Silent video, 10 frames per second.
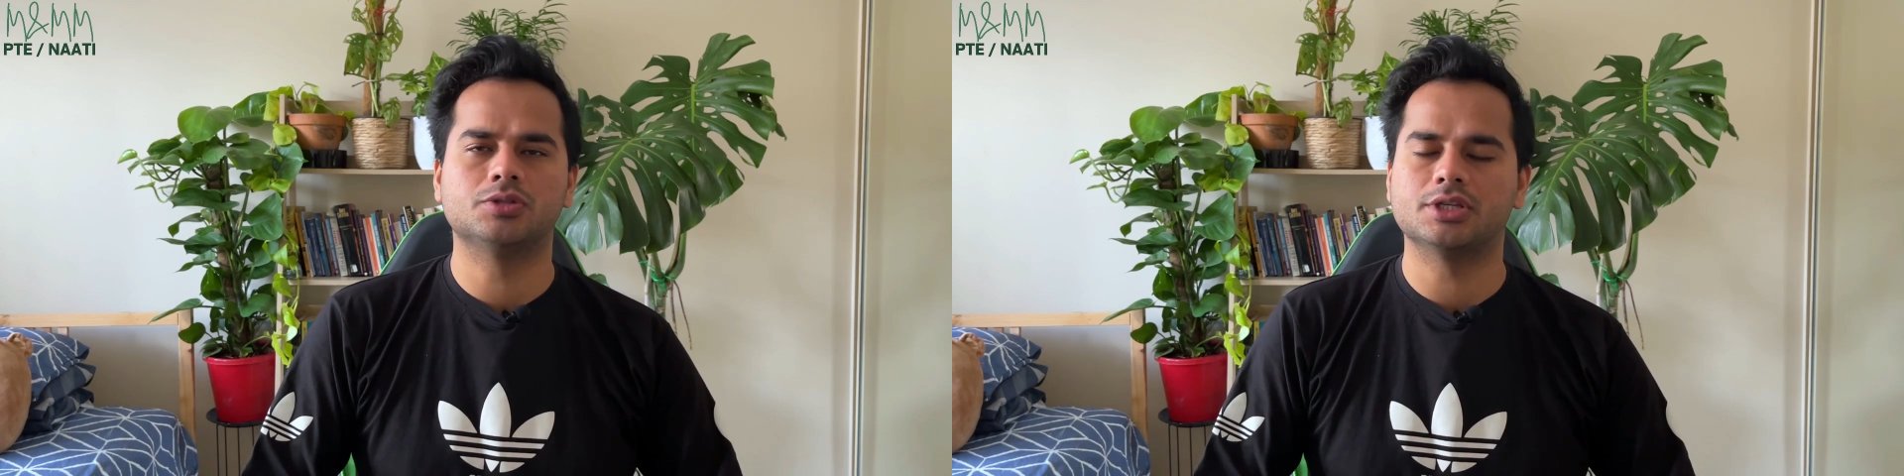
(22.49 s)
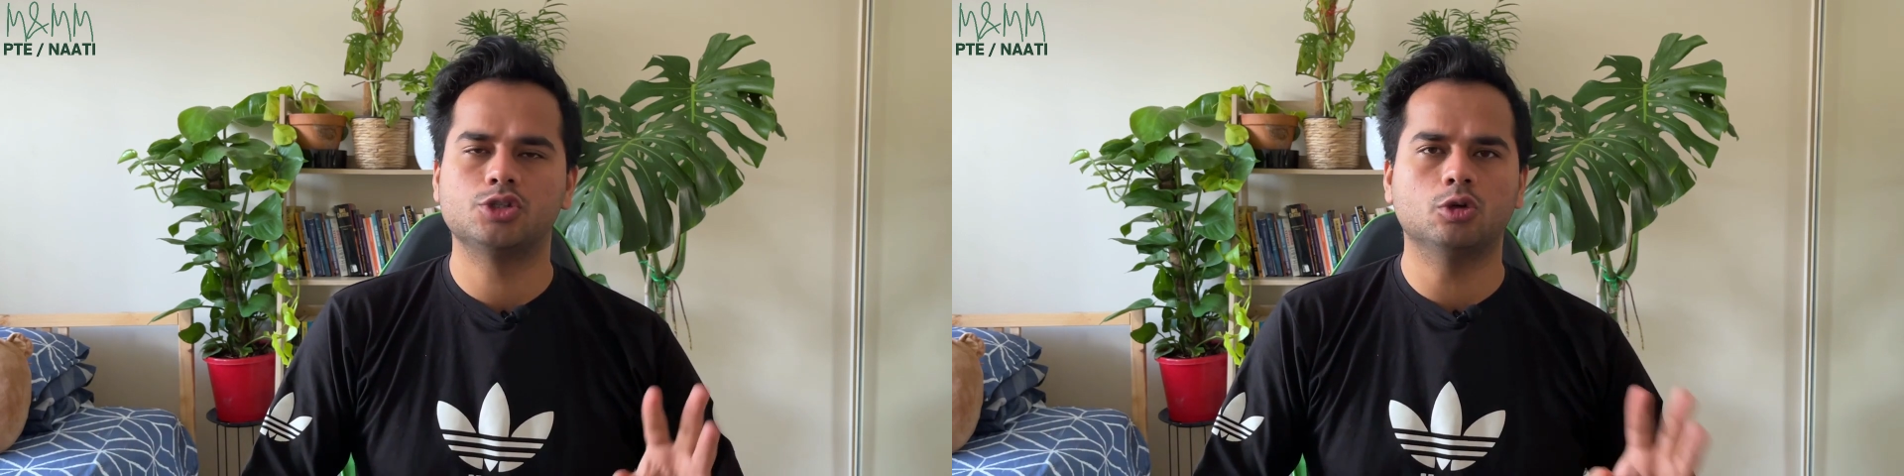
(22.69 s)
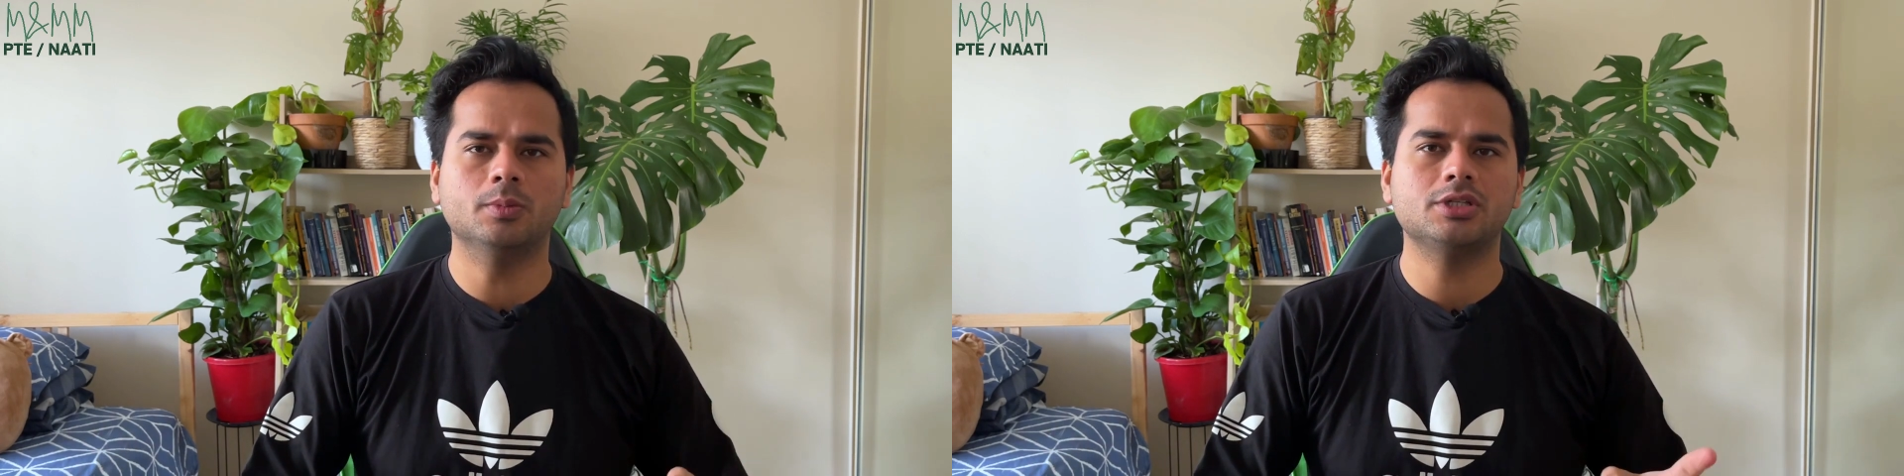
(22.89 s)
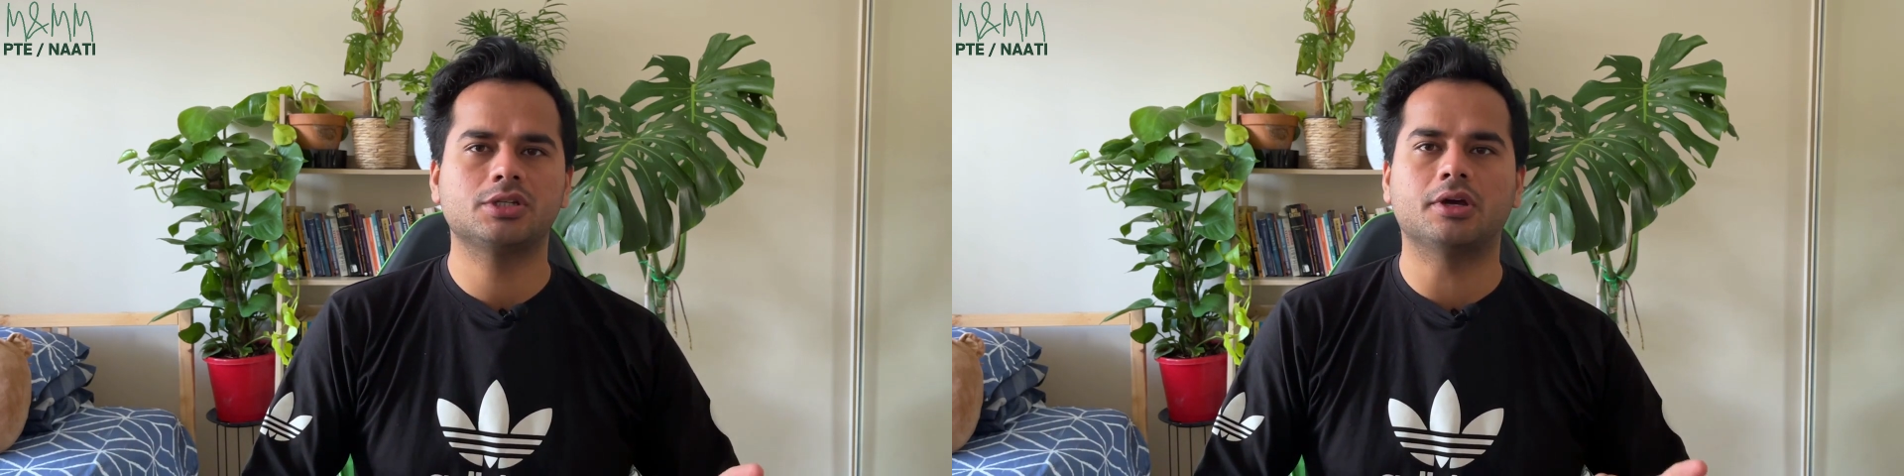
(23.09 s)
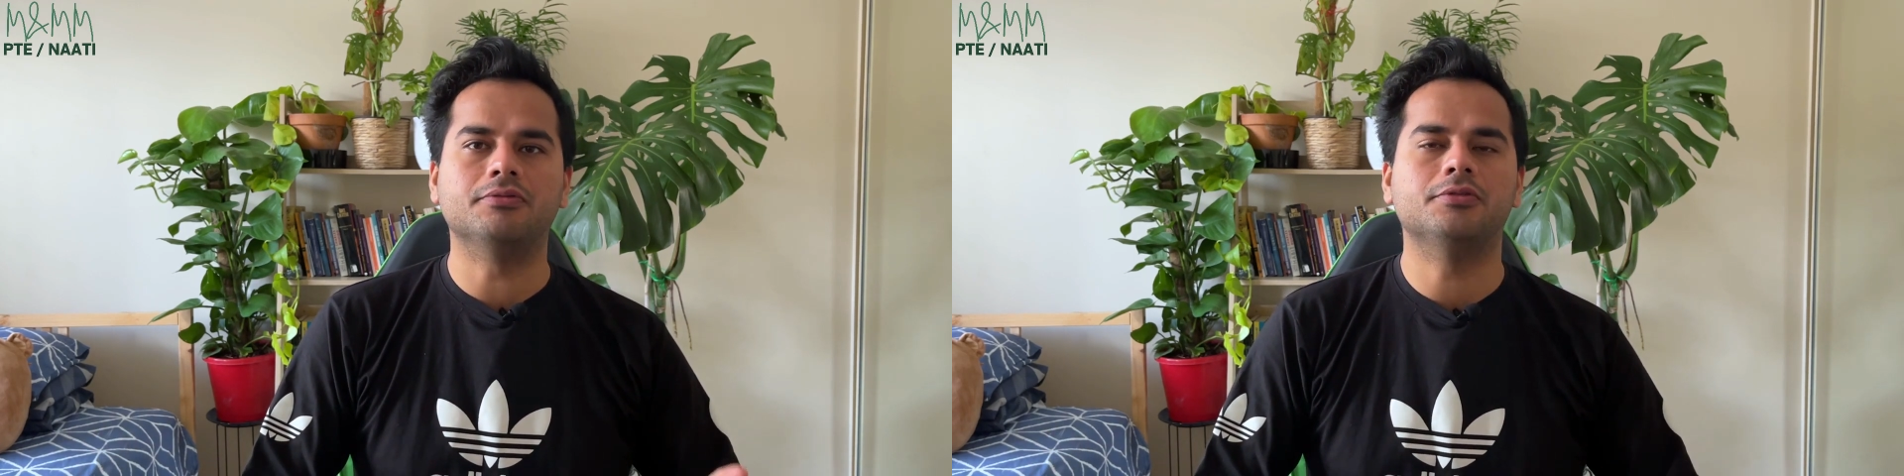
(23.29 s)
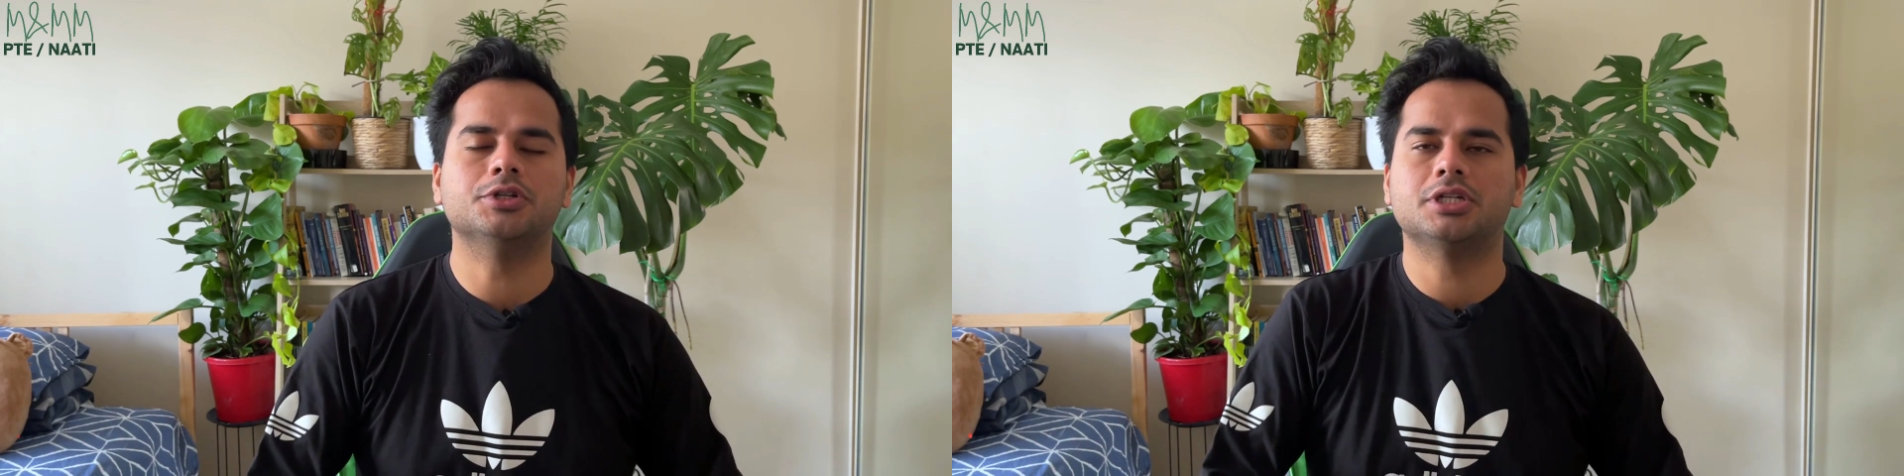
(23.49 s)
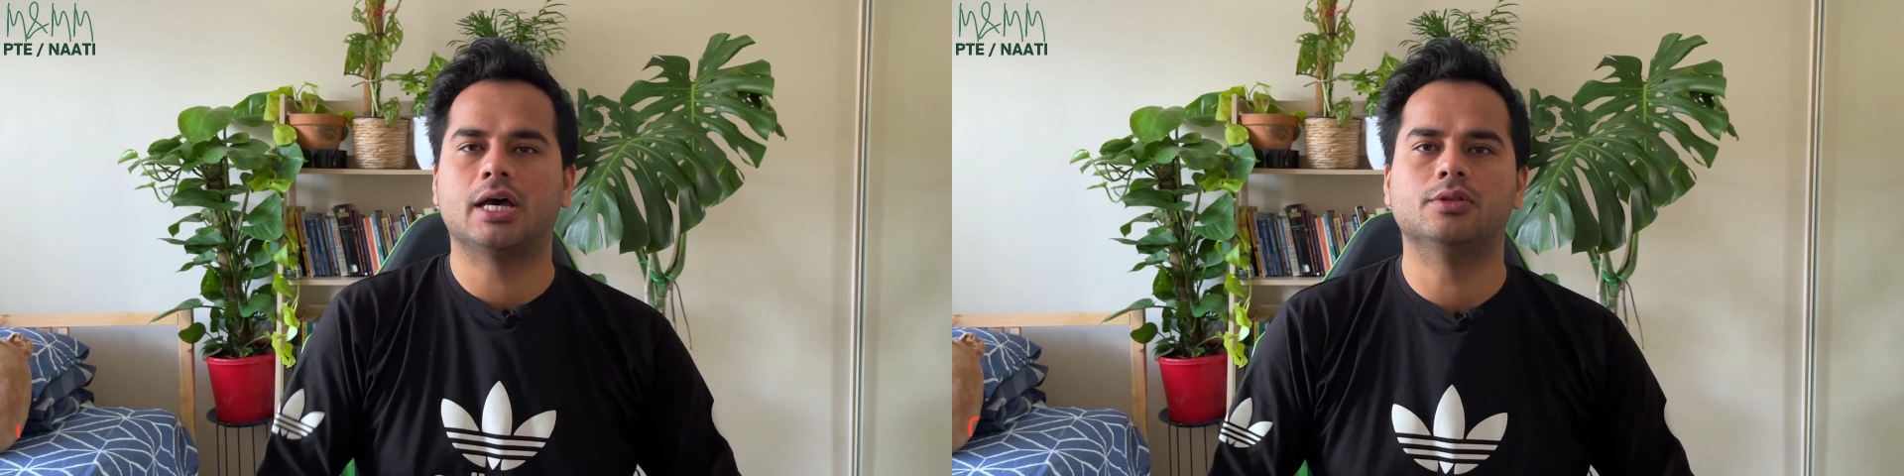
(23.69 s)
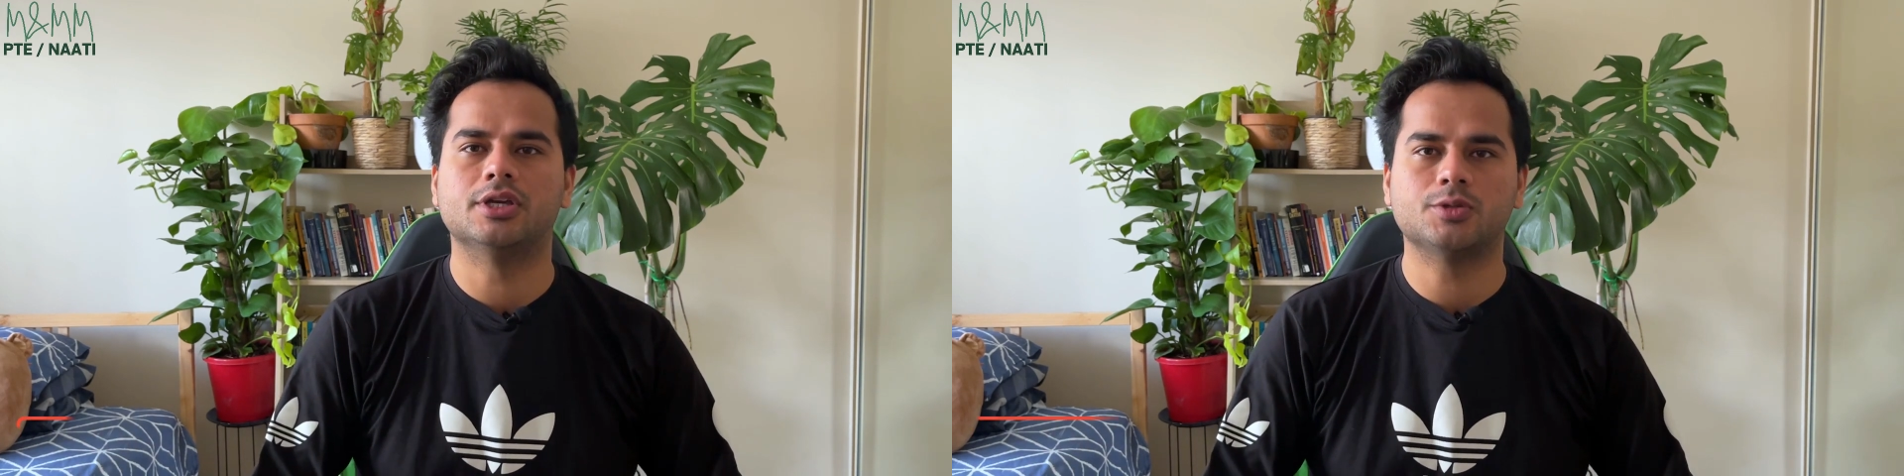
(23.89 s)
There's so much confusion out there,